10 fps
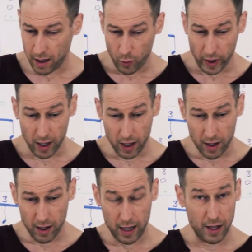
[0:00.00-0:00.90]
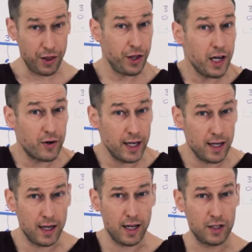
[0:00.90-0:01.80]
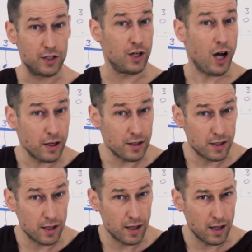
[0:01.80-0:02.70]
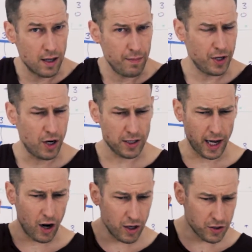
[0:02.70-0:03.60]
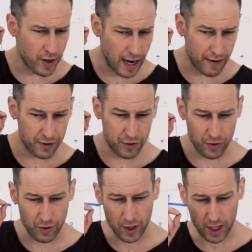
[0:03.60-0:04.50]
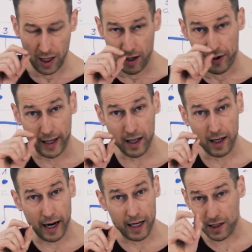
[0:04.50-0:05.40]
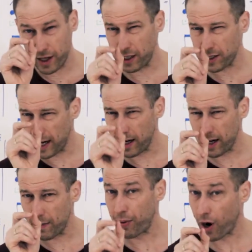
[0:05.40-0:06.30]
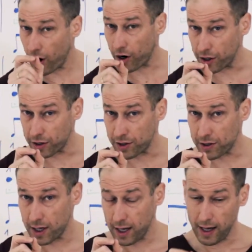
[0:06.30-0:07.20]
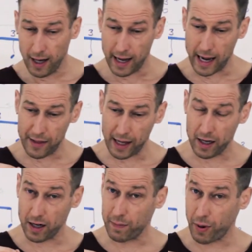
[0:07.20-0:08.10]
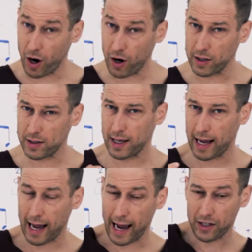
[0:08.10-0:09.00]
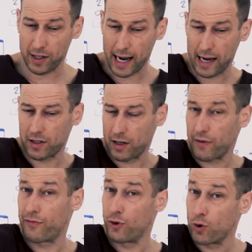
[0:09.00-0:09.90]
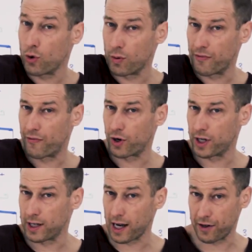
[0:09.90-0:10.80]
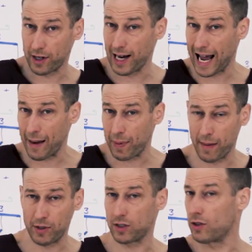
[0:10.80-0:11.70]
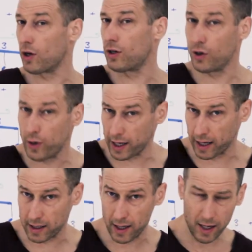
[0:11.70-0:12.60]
Well, in theory, it is not, because I also have to recognize there's that little pause. And that little pause actually has enough room for another clap, I'm just not doing it.